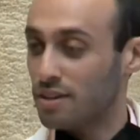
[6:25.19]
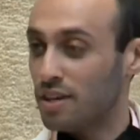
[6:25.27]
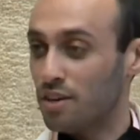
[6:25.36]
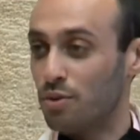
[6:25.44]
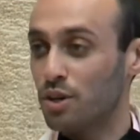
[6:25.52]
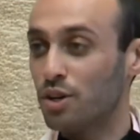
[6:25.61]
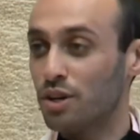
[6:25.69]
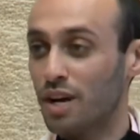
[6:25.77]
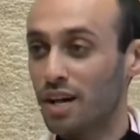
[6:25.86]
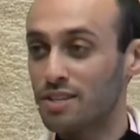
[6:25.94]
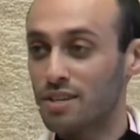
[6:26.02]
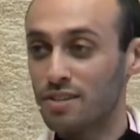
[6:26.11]
if we could
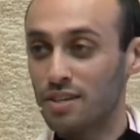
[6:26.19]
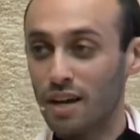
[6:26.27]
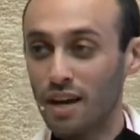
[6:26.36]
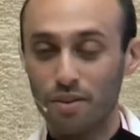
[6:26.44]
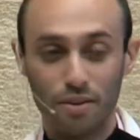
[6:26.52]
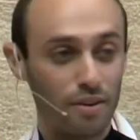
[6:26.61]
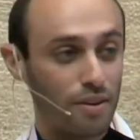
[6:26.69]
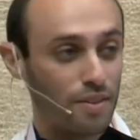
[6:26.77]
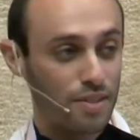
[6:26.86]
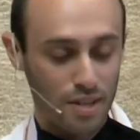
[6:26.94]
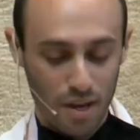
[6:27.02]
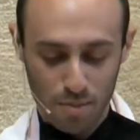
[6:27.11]
not sit together in the
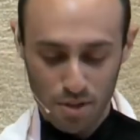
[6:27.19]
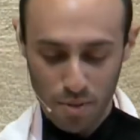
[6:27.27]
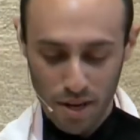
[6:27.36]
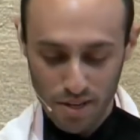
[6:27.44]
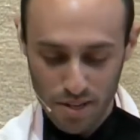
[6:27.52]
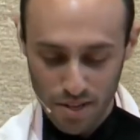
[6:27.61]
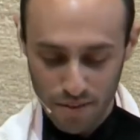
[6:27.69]
same space?